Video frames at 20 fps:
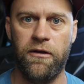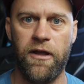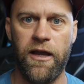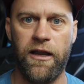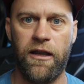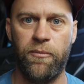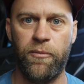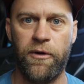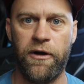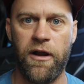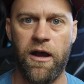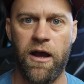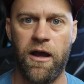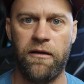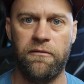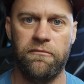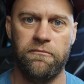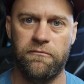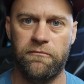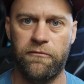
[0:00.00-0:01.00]
you like him or
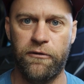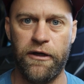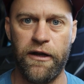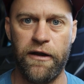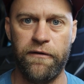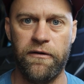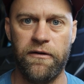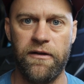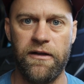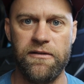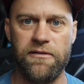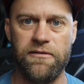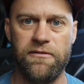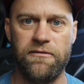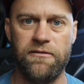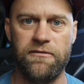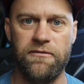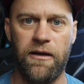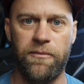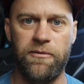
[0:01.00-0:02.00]
not, whatever, that's
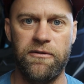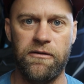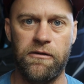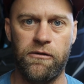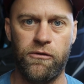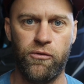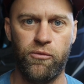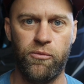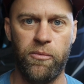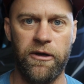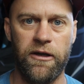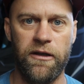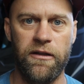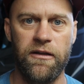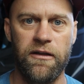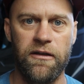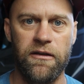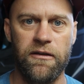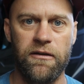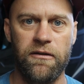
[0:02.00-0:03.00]
up to you.
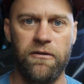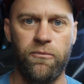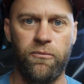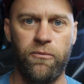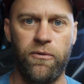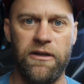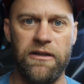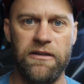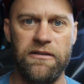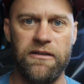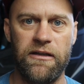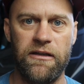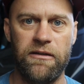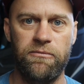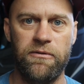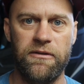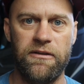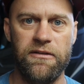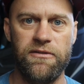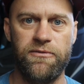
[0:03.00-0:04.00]
But what he
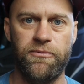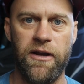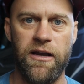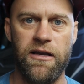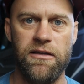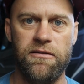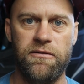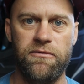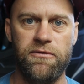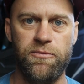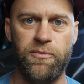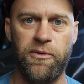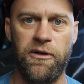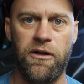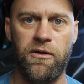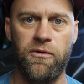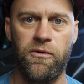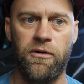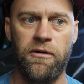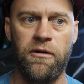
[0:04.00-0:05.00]
did with this razor was
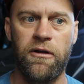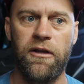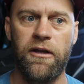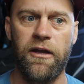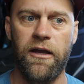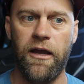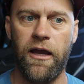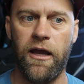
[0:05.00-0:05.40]
pretty cool.